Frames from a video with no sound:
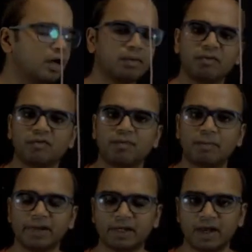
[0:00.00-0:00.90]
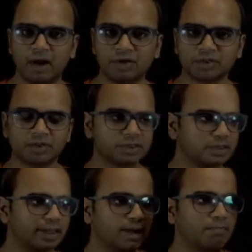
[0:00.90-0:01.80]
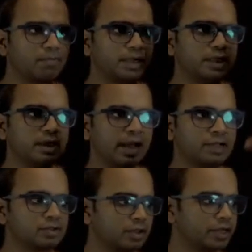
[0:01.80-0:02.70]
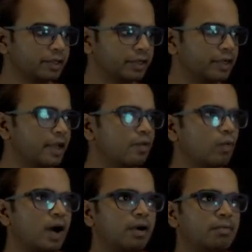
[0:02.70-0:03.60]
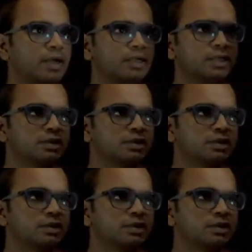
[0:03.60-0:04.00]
on top of a public cloud. So this is a completely isolated environment.